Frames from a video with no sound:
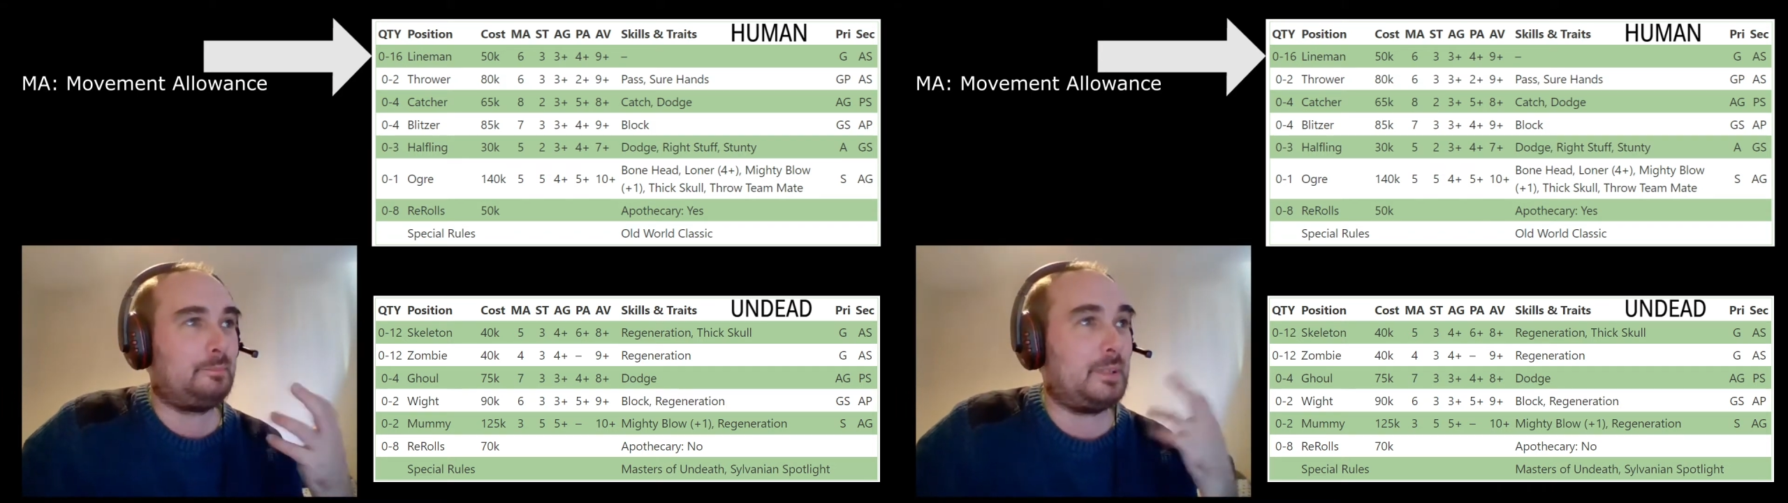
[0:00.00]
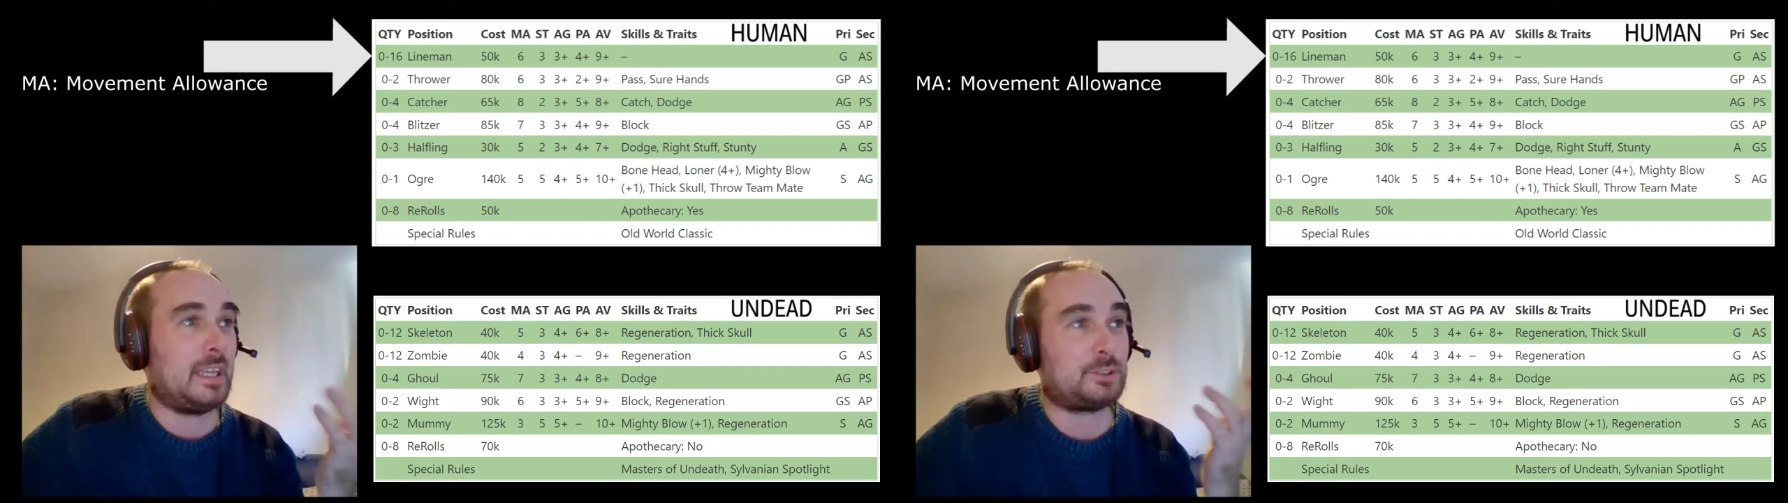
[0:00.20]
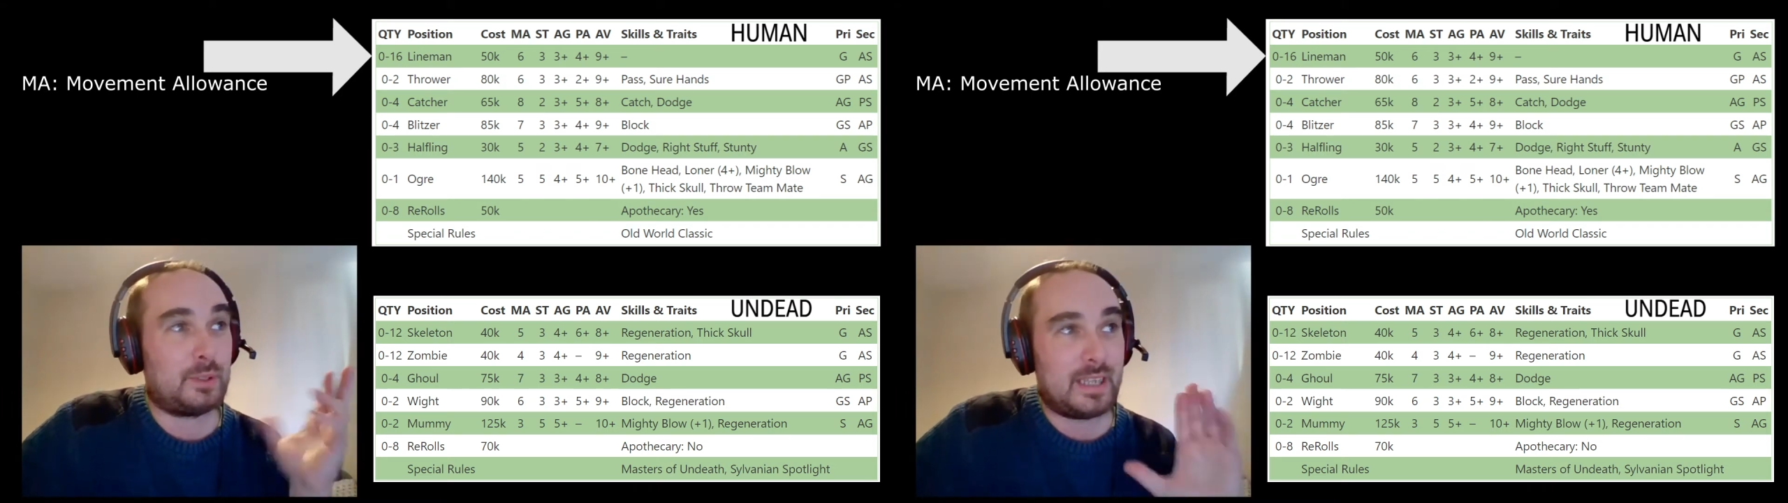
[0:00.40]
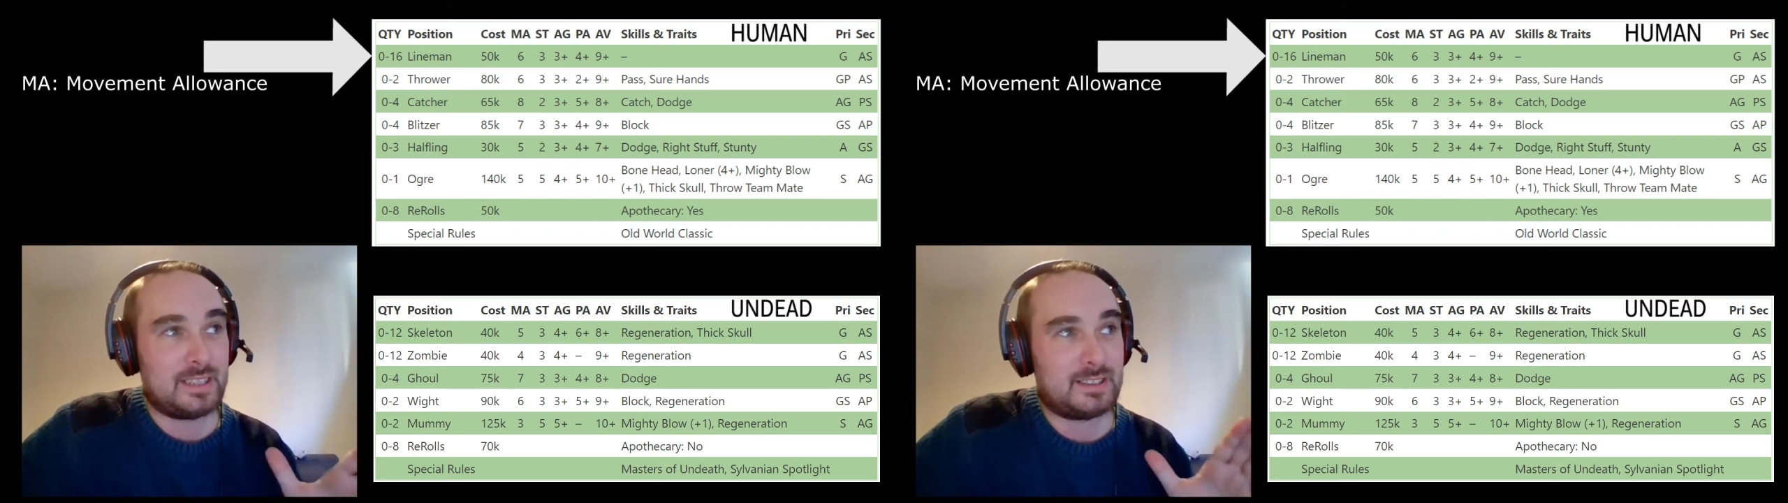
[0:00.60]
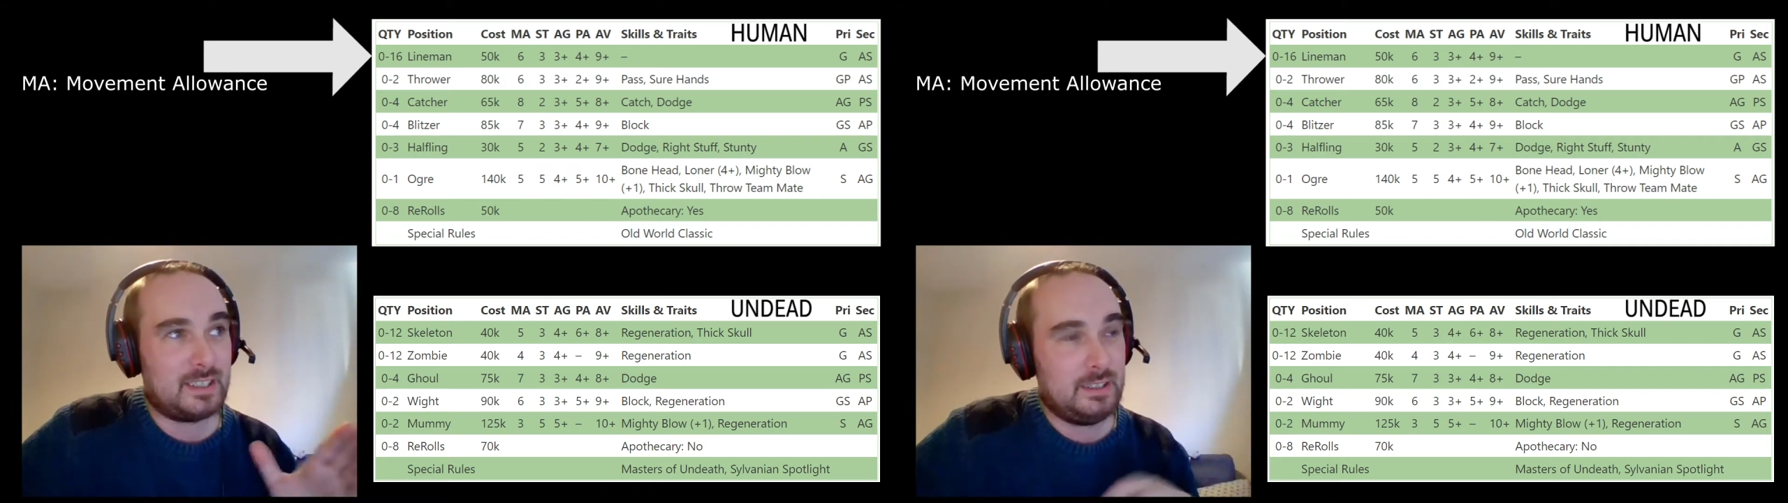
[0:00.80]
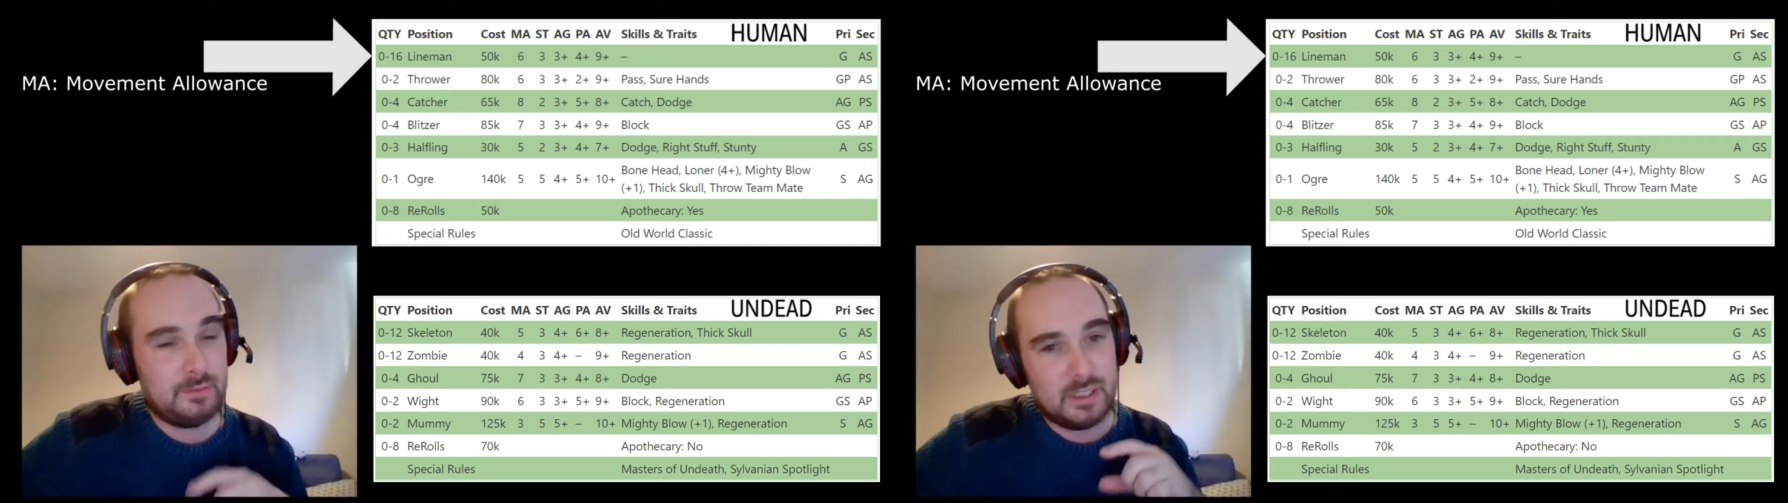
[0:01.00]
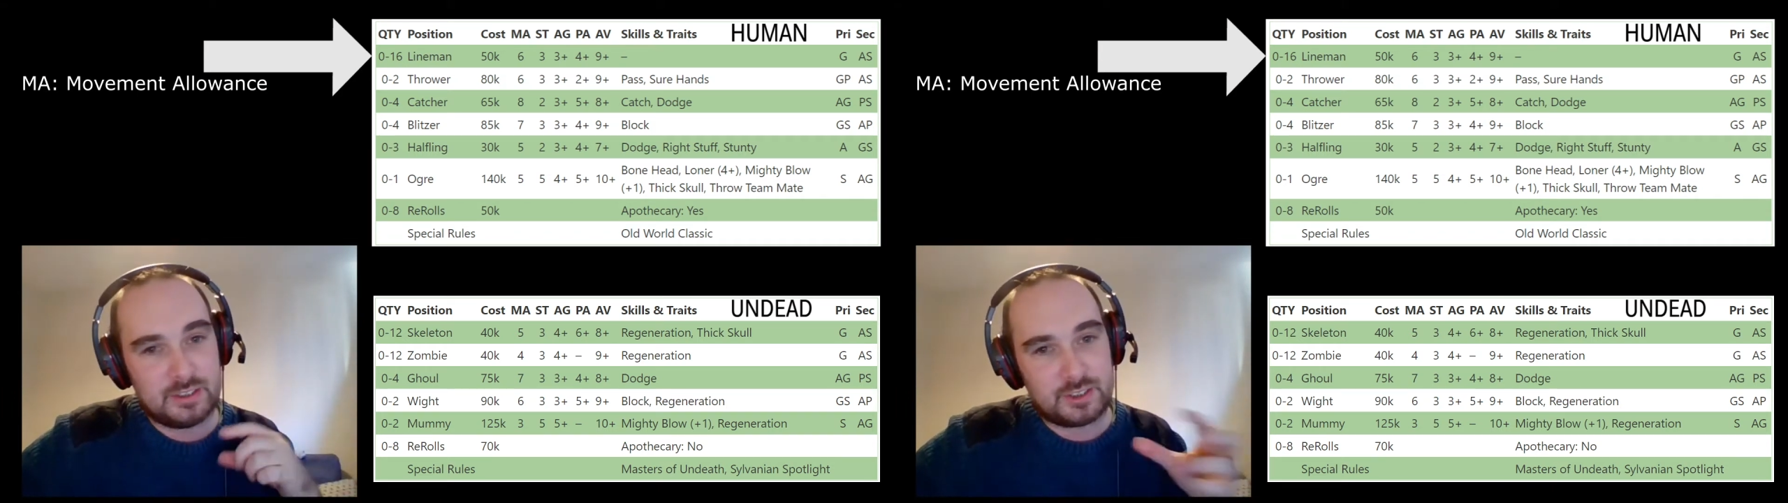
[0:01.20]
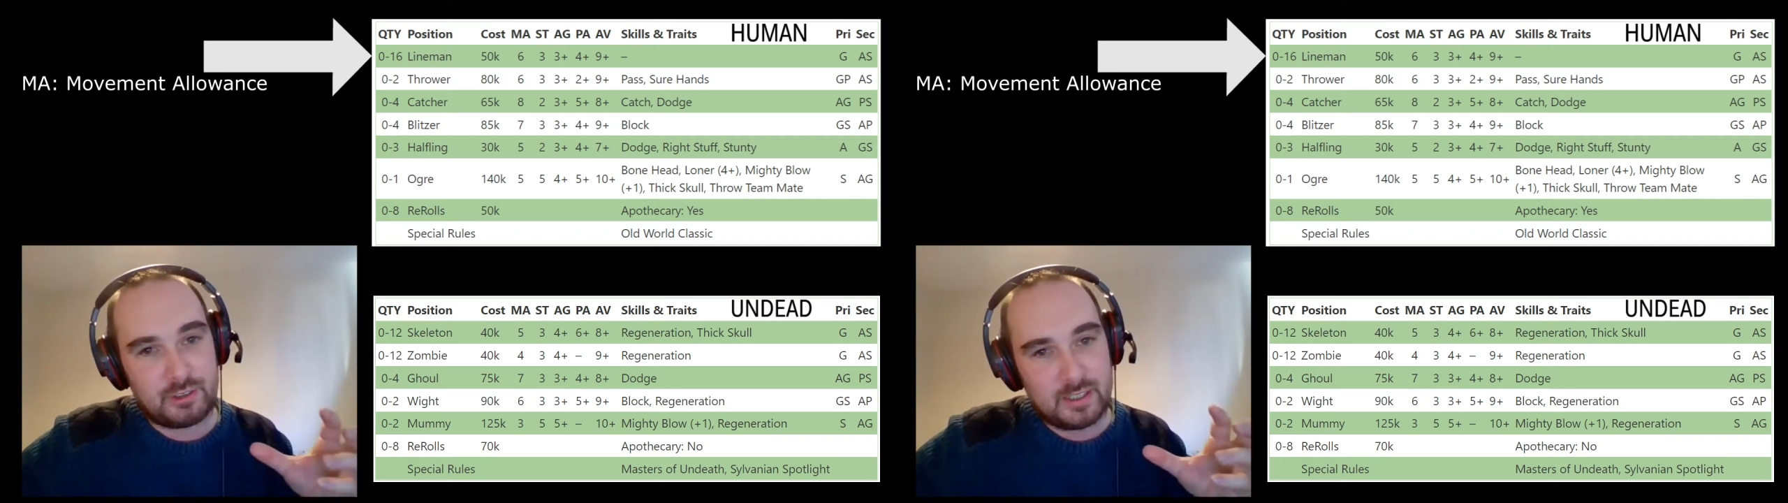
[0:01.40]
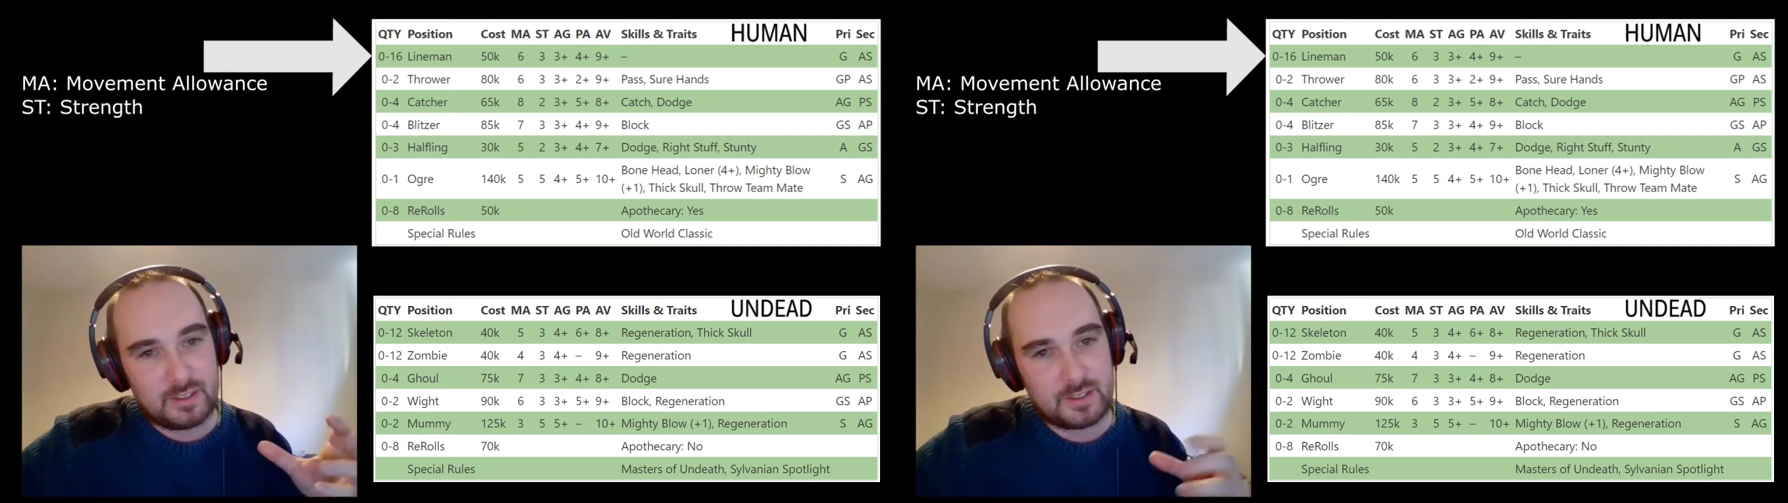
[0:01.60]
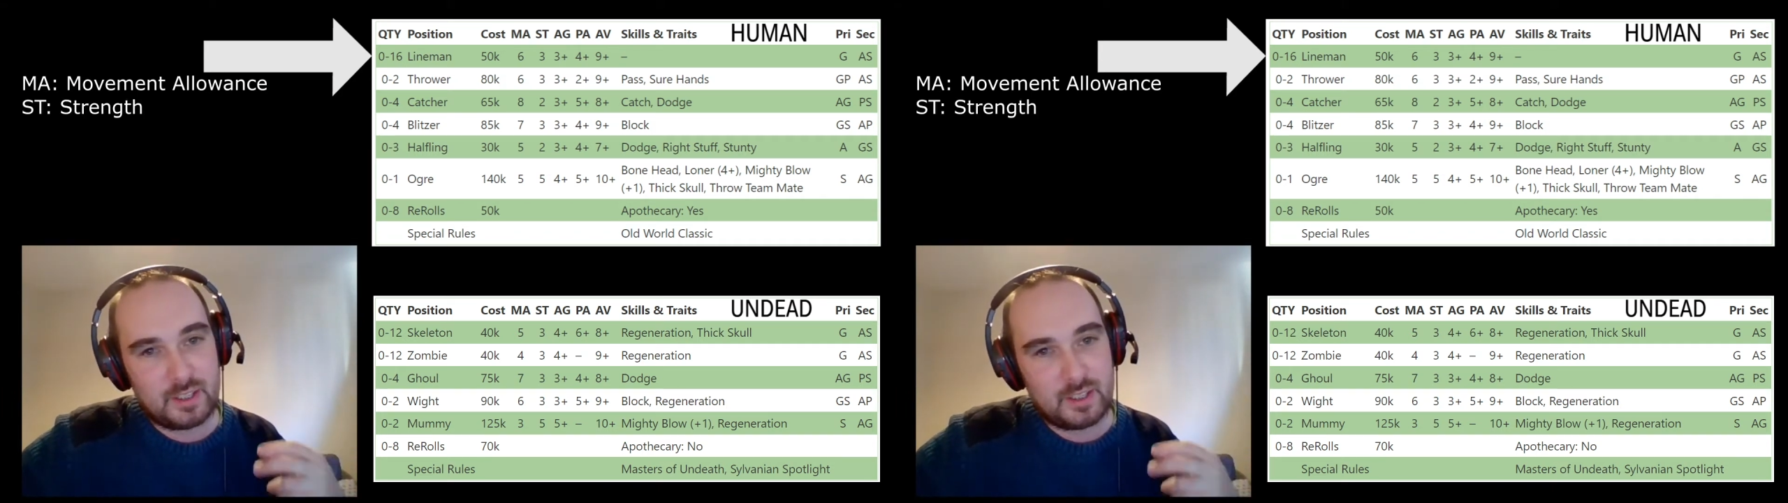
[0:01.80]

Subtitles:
The next one, ST, is strength.